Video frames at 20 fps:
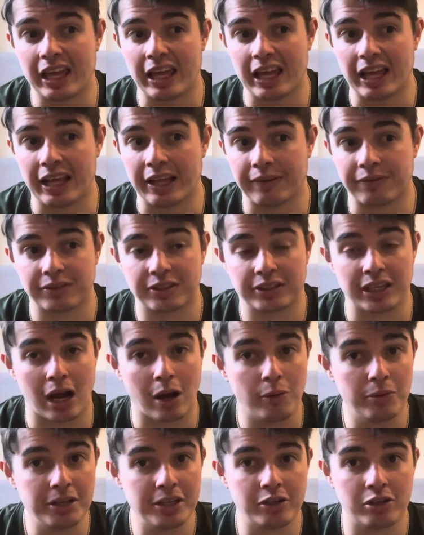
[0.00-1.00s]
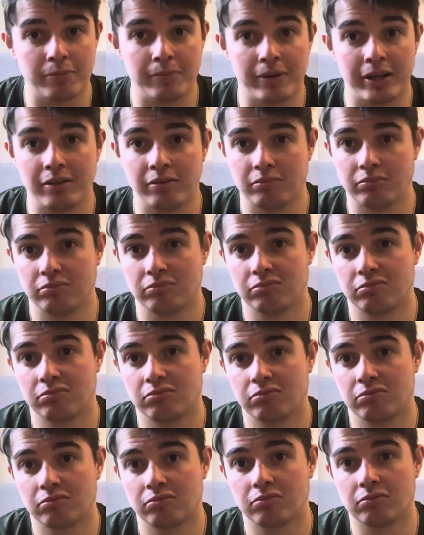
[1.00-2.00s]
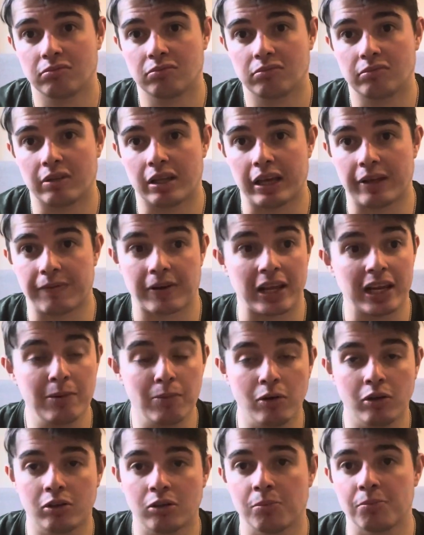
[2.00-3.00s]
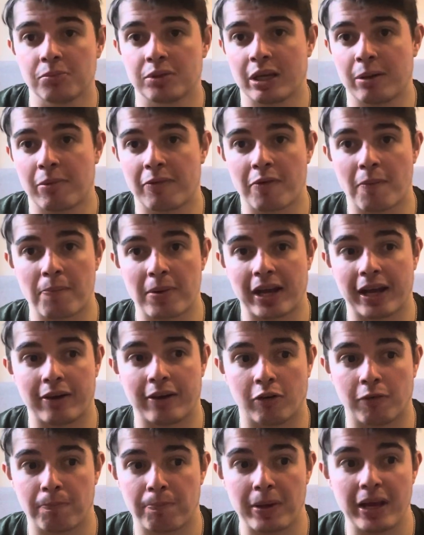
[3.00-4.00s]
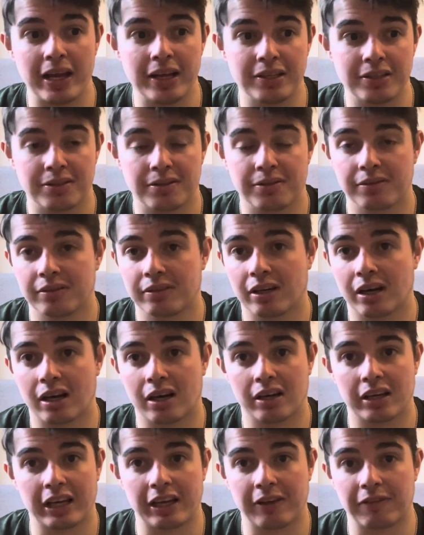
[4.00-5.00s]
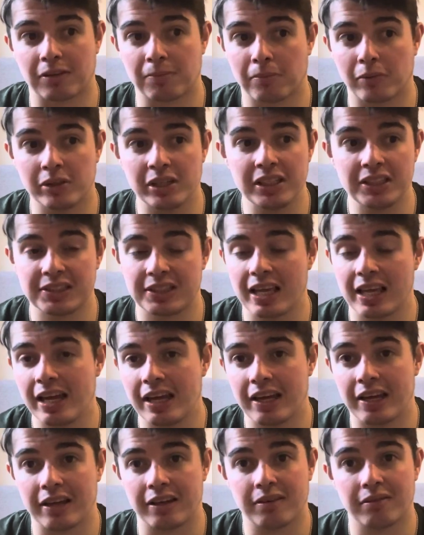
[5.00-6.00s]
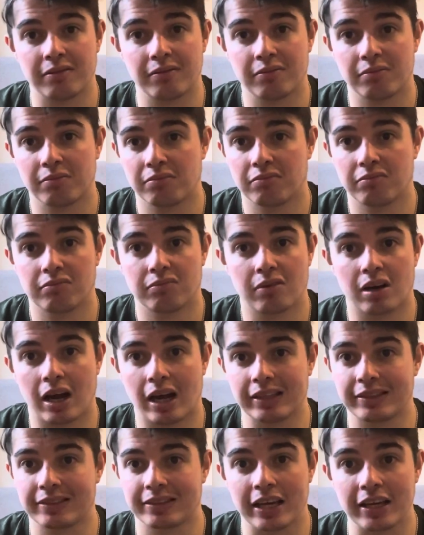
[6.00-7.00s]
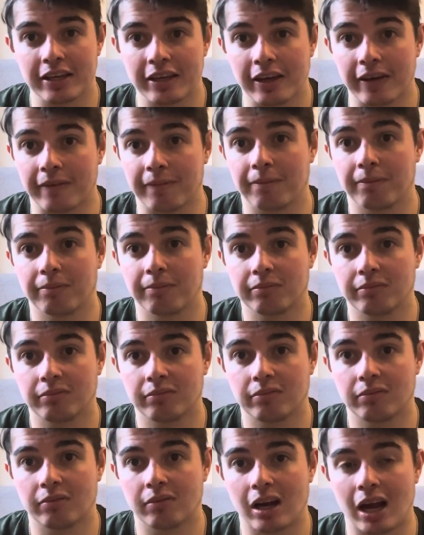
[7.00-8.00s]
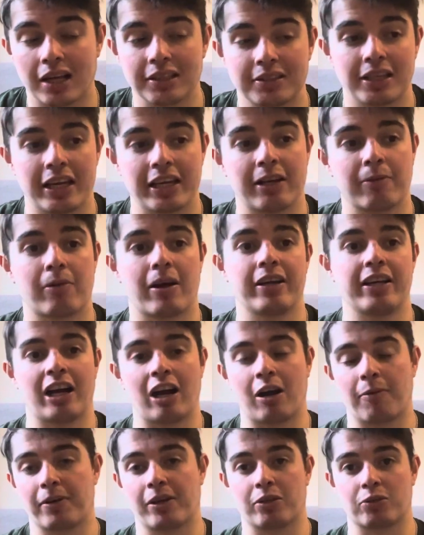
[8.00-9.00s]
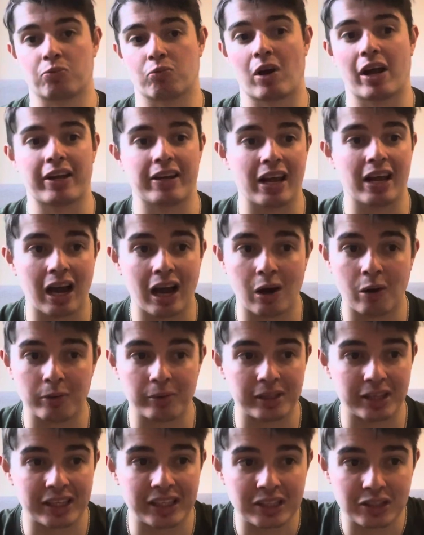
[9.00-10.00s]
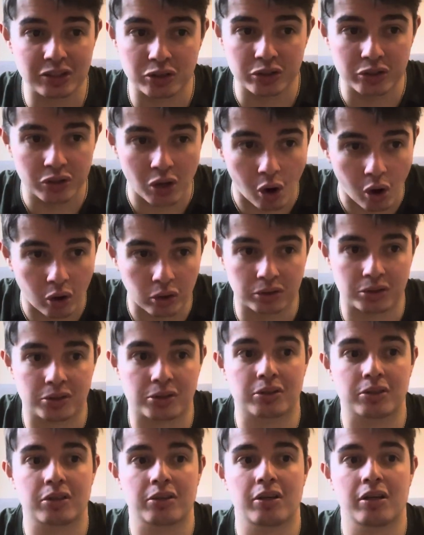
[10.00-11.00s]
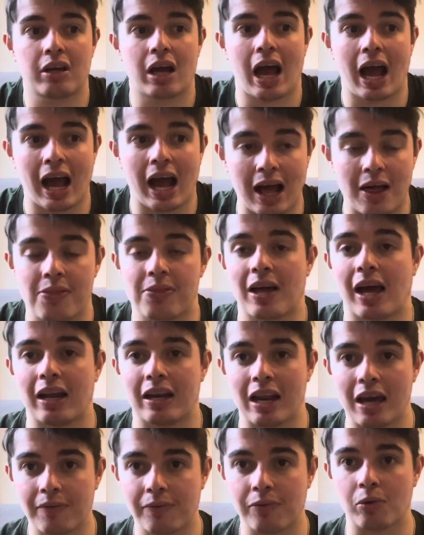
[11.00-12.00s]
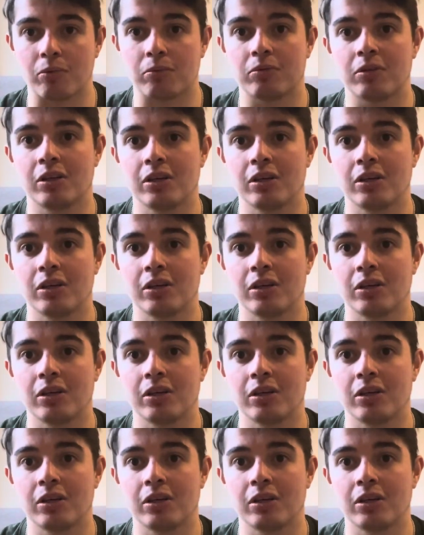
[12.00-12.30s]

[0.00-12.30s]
if Saudi come in, if anyone comes in with a big enough bid, if the money's there, I'd take it. I'd take it right now, because right now he's not at that level.